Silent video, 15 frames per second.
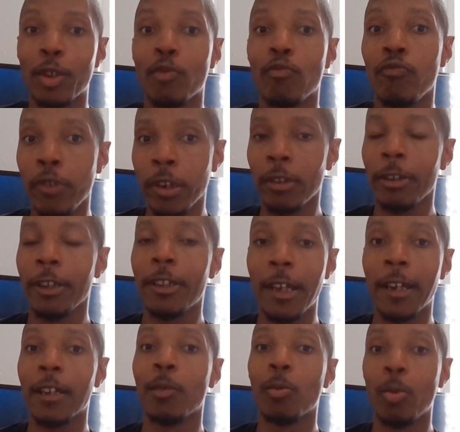Just really
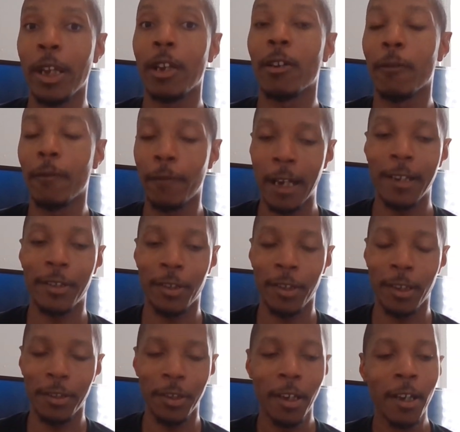taking away her
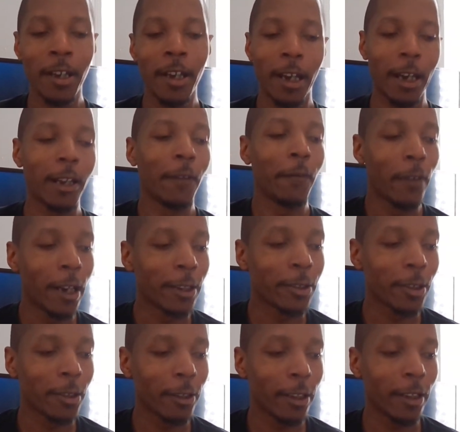vices, and
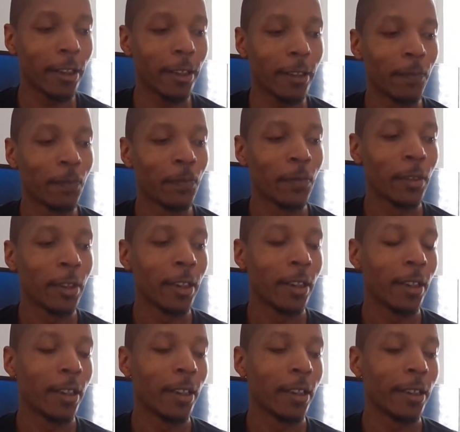eventually,
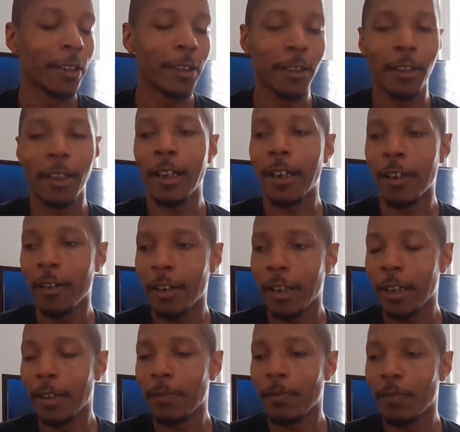he's like, all
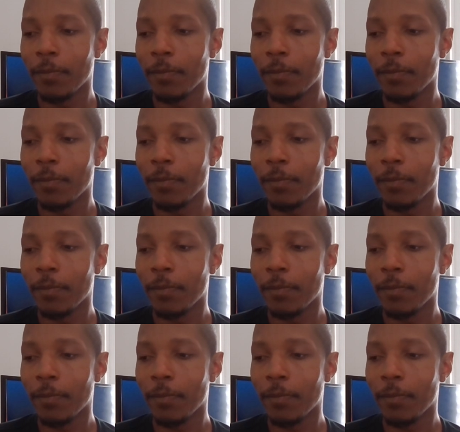right.